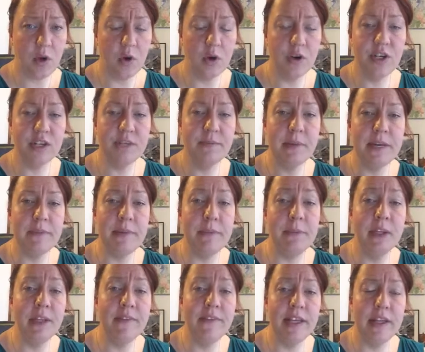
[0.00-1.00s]
or just many
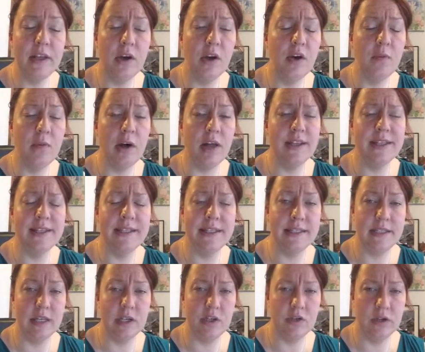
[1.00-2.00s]
people living in the home. All these
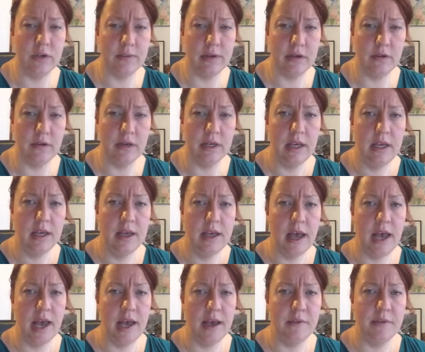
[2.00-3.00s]
things contribute
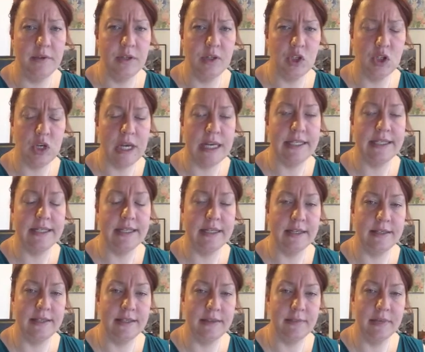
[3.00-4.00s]
to stress
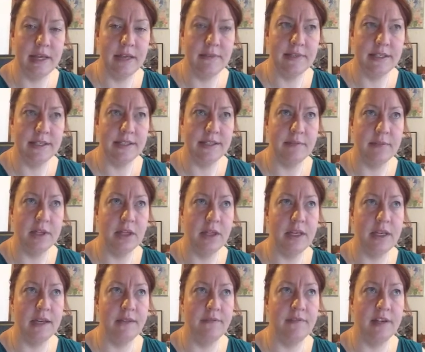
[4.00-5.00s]
and sometimes
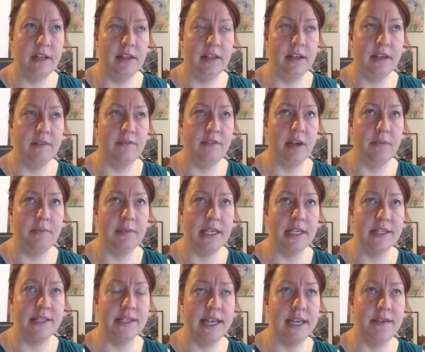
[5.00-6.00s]
instability, a feeling of not
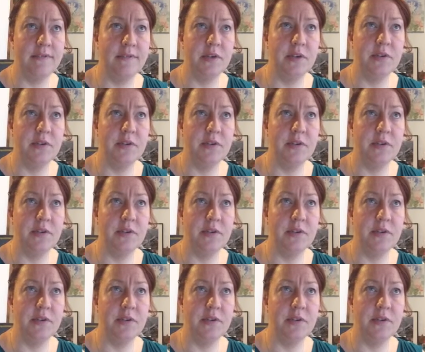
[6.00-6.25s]
being safe.